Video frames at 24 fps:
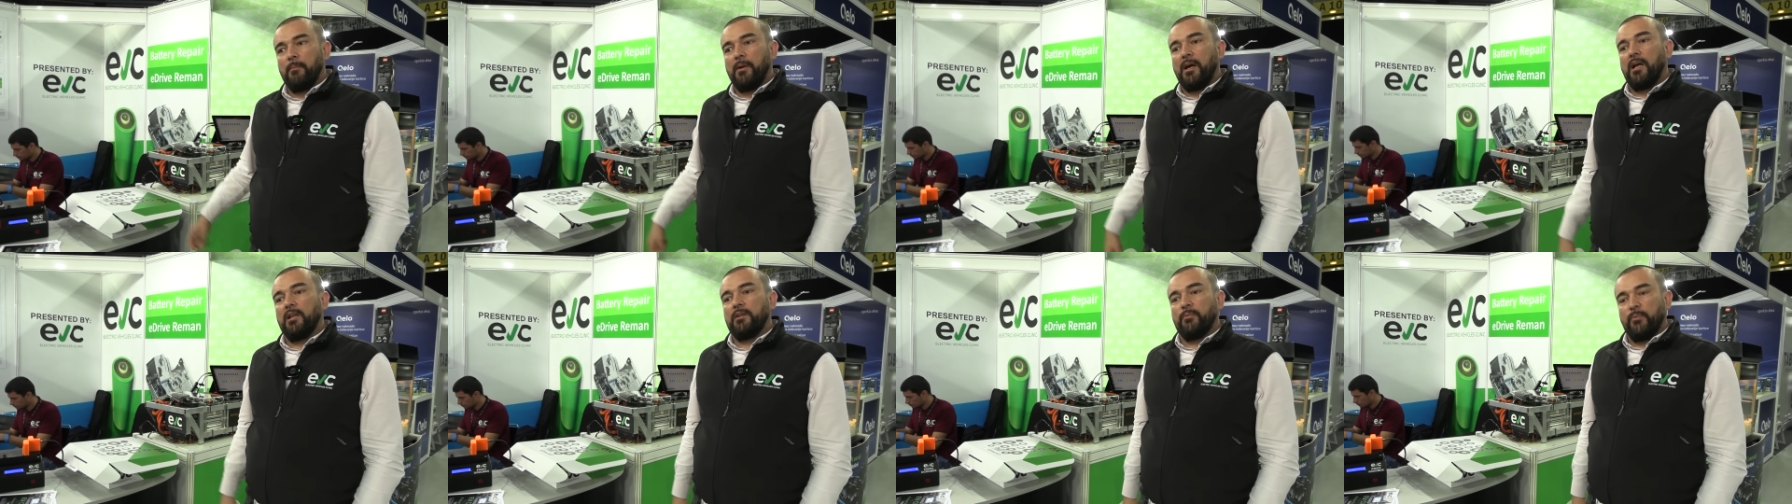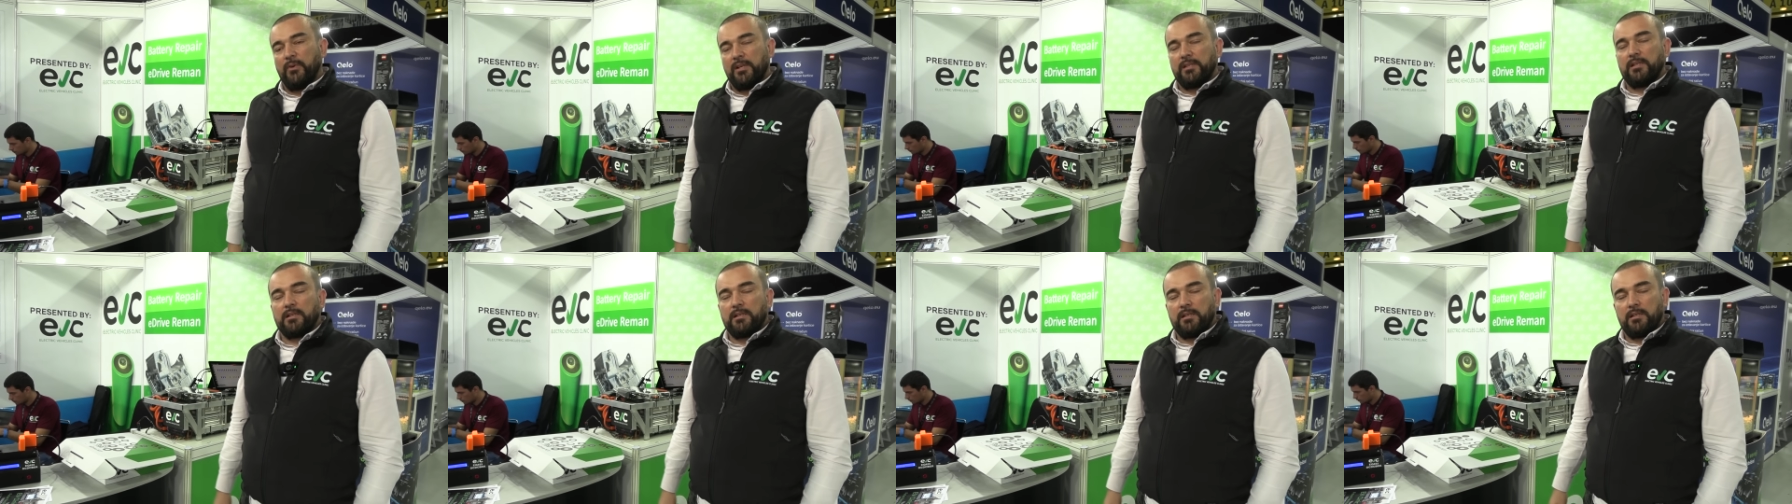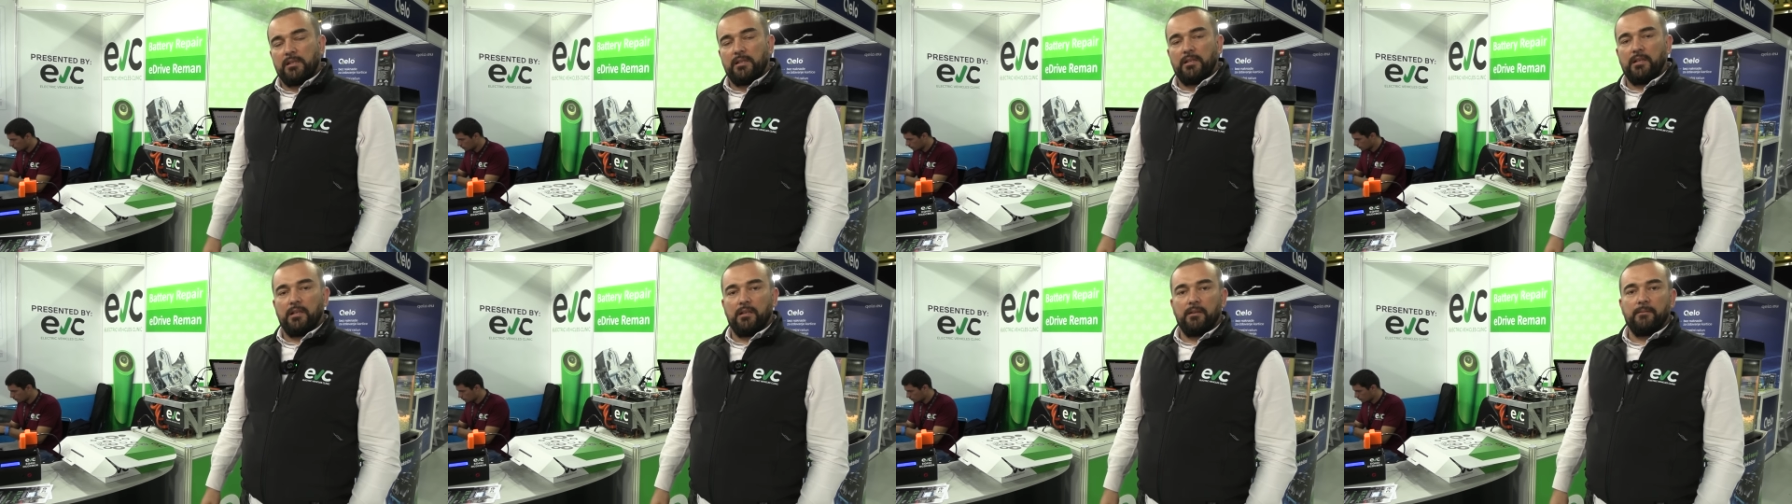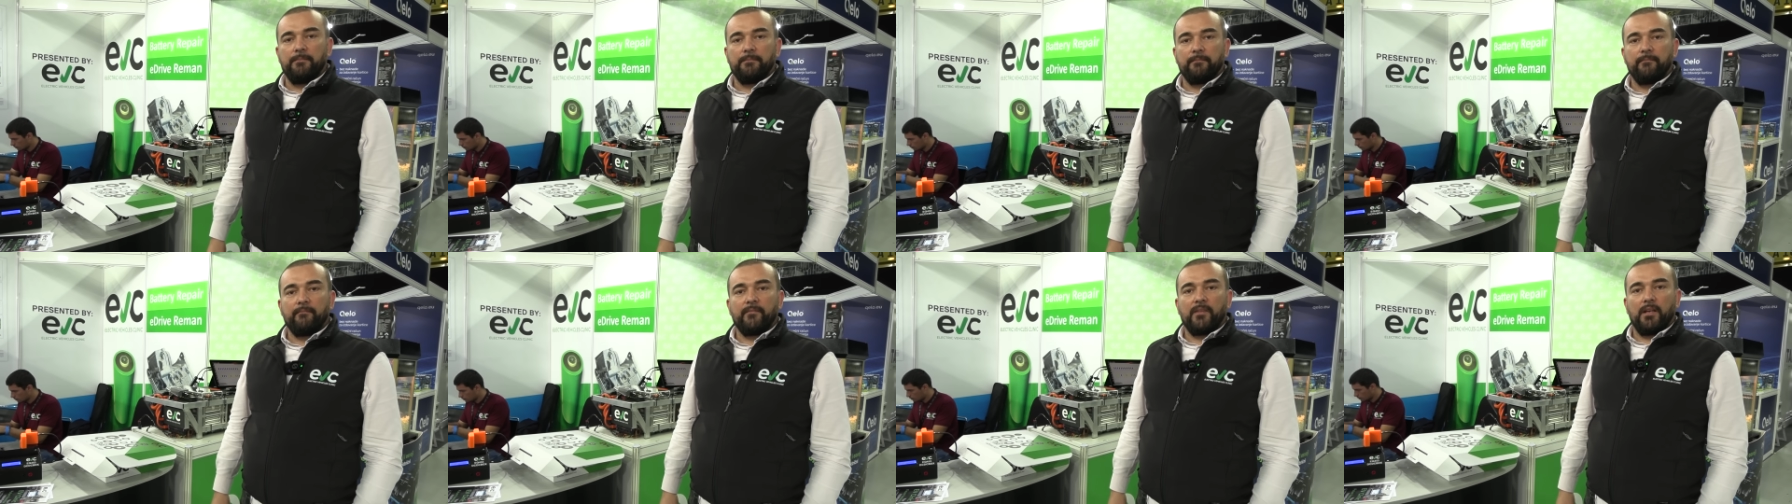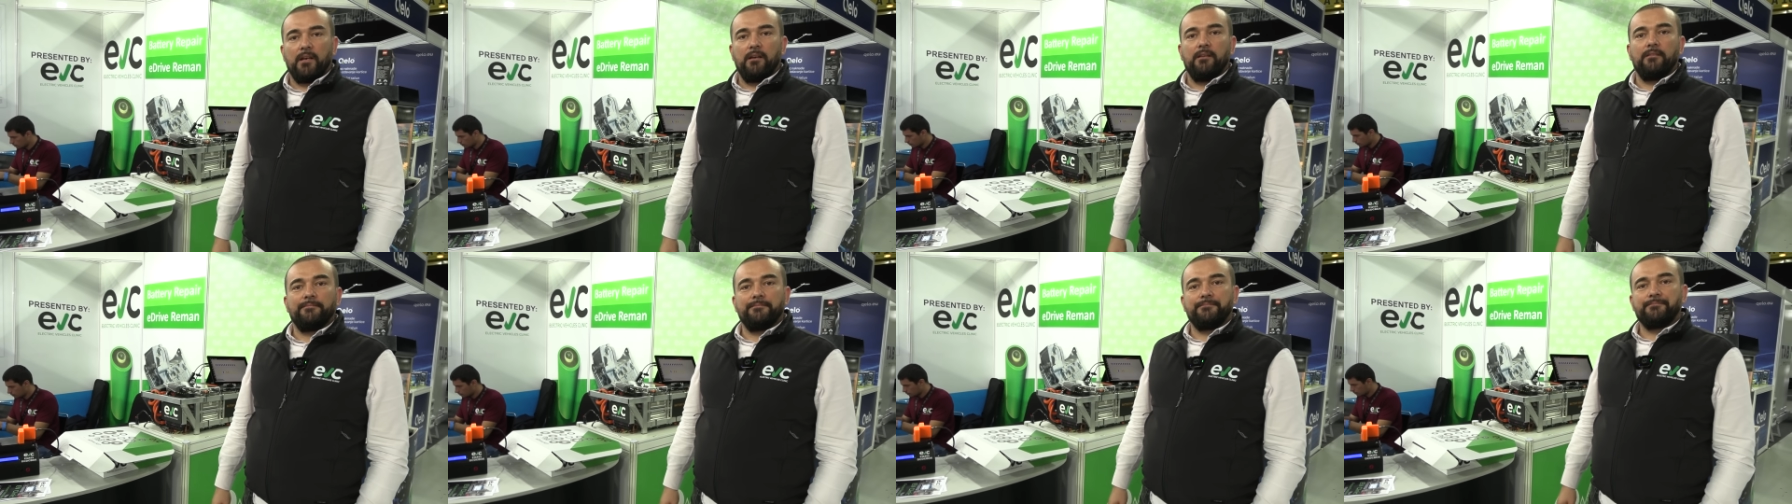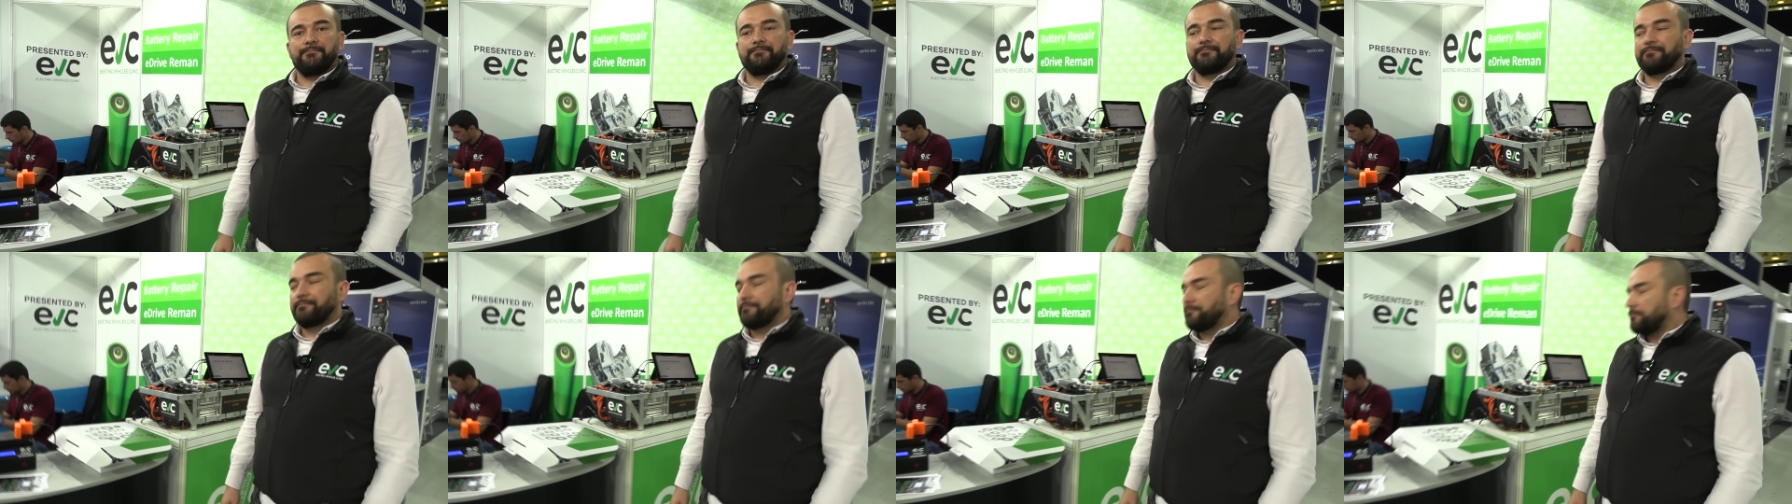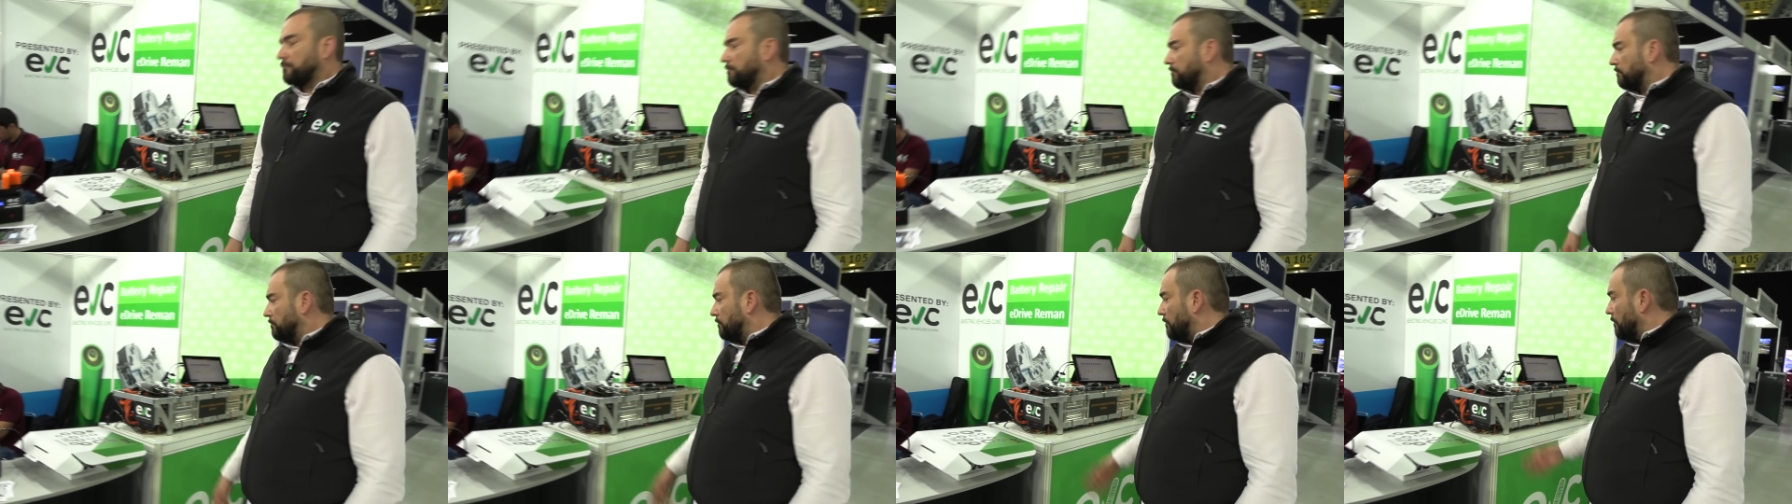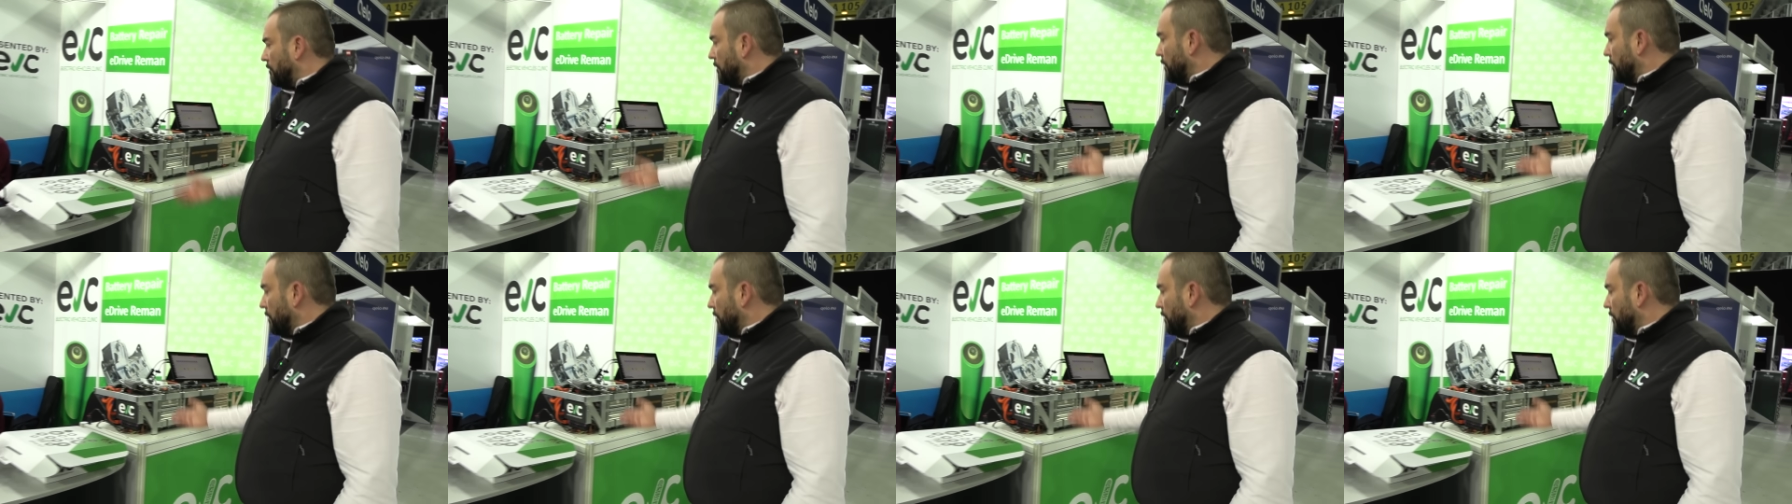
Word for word: but we succeeded. Yeah. Okay, but